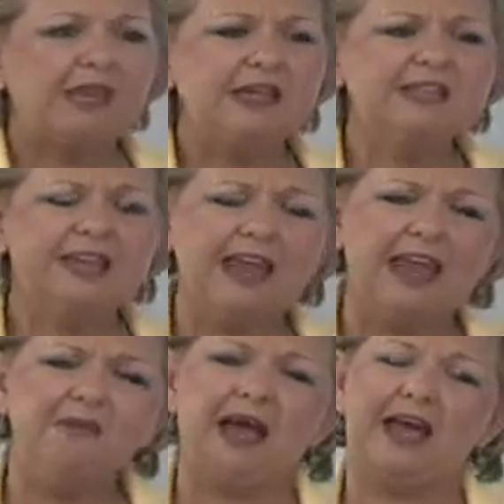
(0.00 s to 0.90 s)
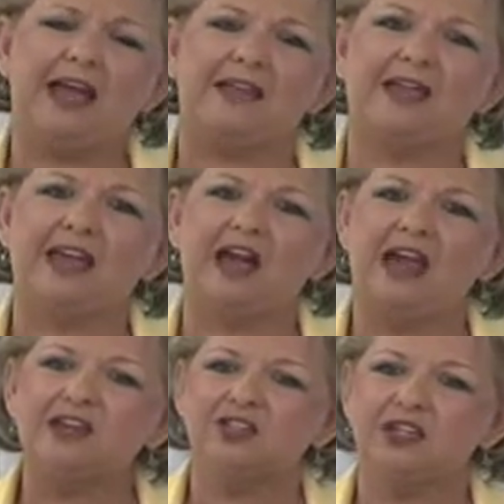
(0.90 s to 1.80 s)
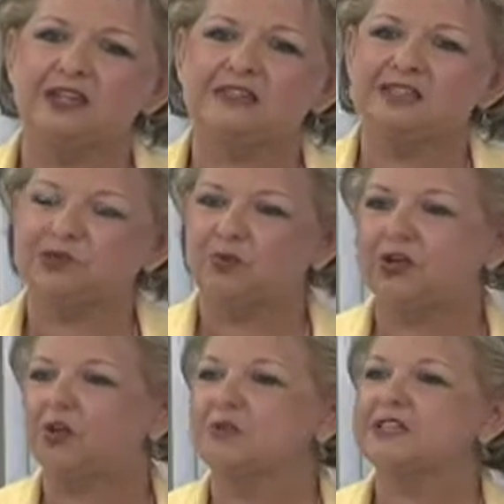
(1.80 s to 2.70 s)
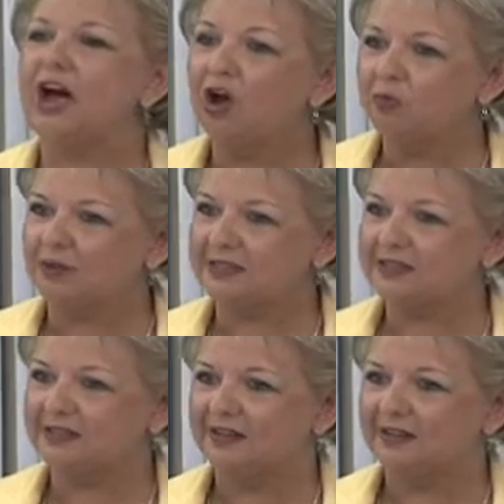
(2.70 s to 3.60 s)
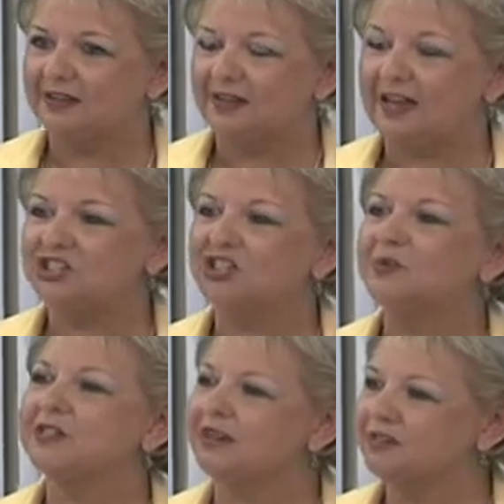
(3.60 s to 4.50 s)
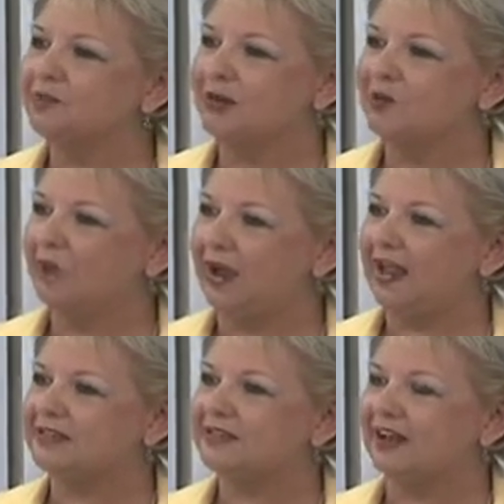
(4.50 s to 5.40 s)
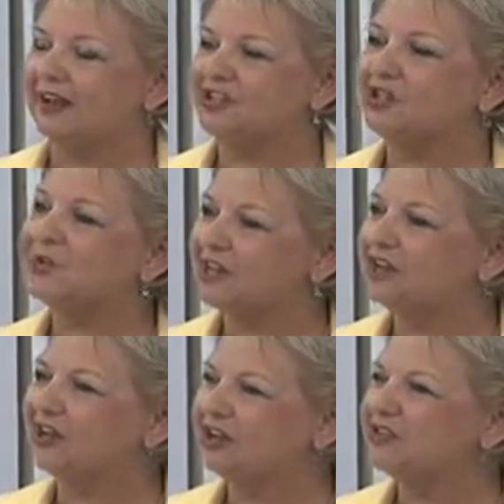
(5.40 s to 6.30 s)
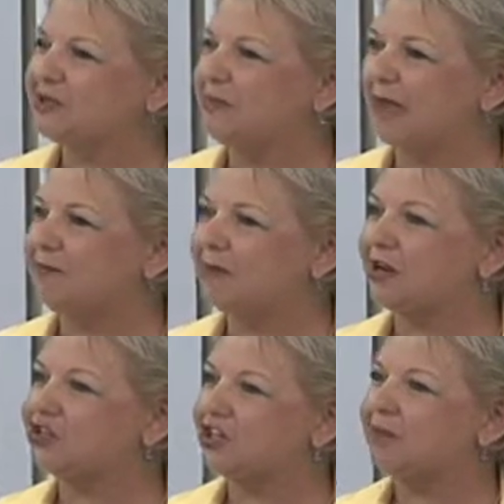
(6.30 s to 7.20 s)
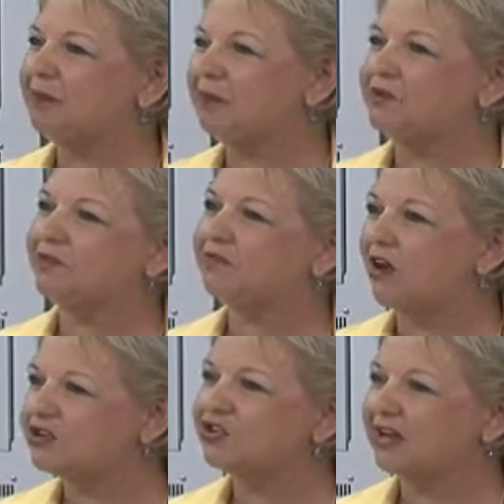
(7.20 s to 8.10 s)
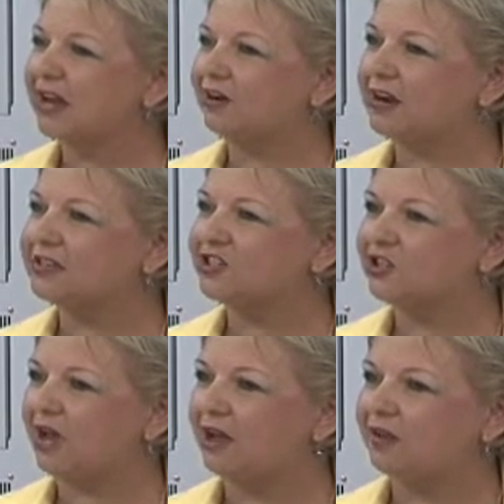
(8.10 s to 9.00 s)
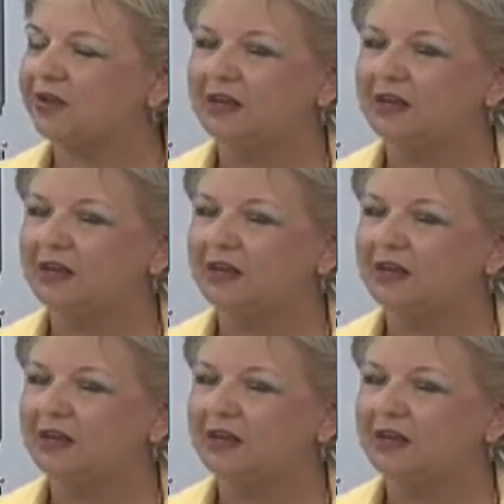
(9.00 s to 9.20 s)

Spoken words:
is they came by, and they actually, since Brooklyn was homeless, and she was also being raised, she was scared to lose the baby because she had been through some foster care as a child.